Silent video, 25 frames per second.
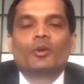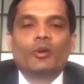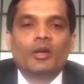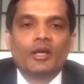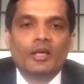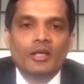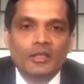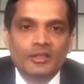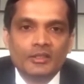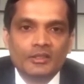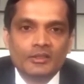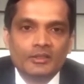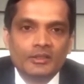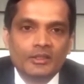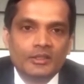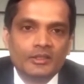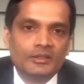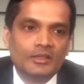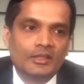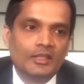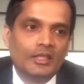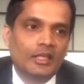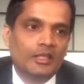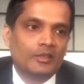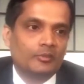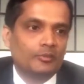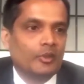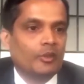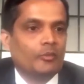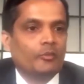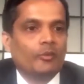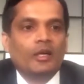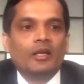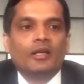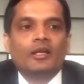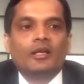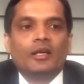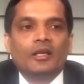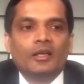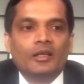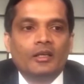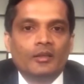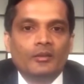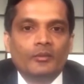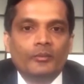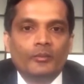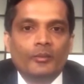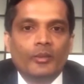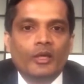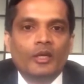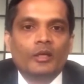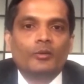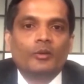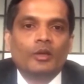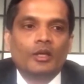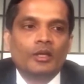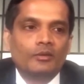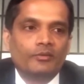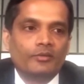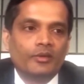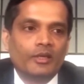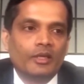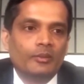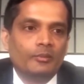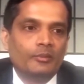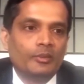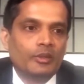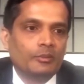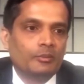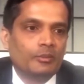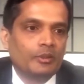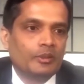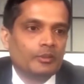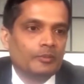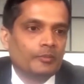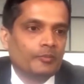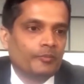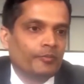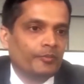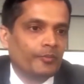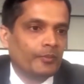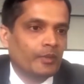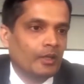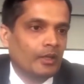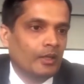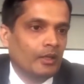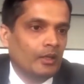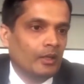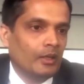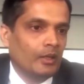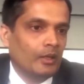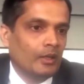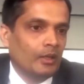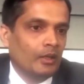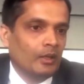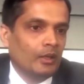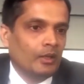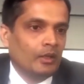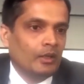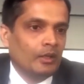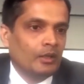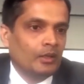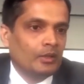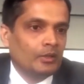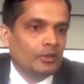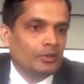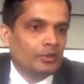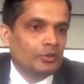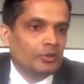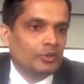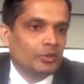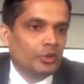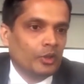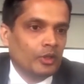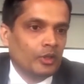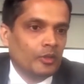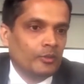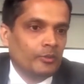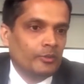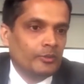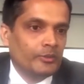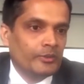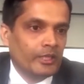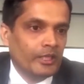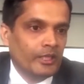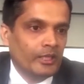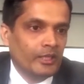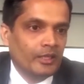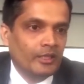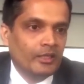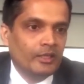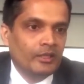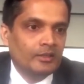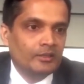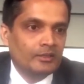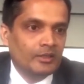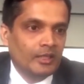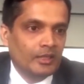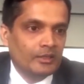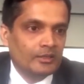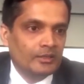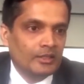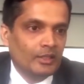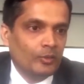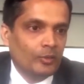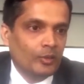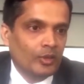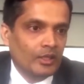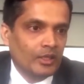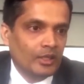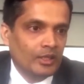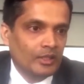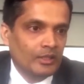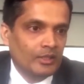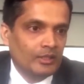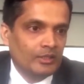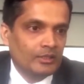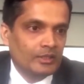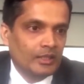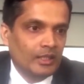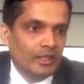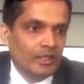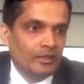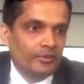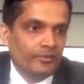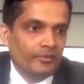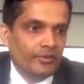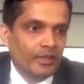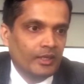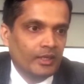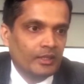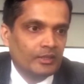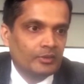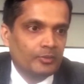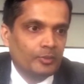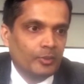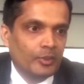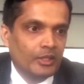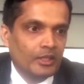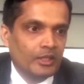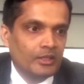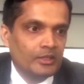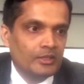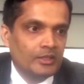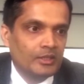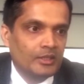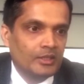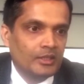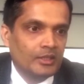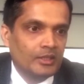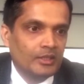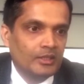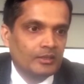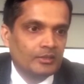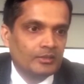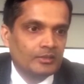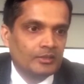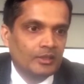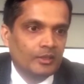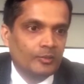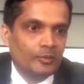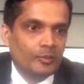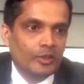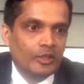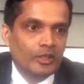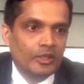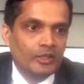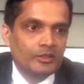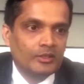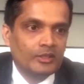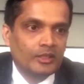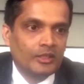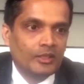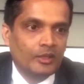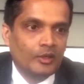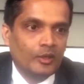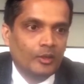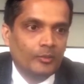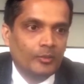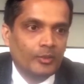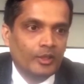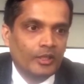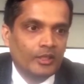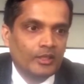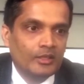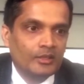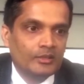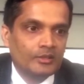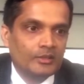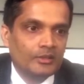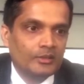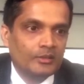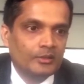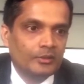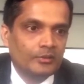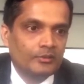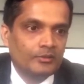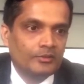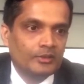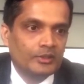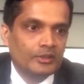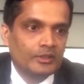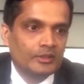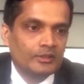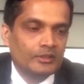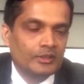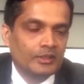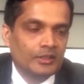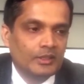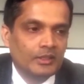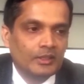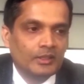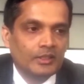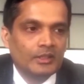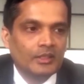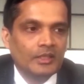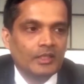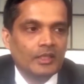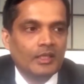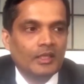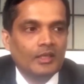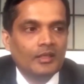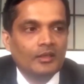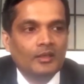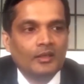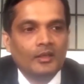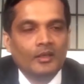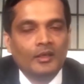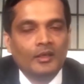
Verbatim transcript: Because surgeon can be doing the best of his jobs, but if patient doesn't understand that he has to also contribute in the well-being of his back in a long term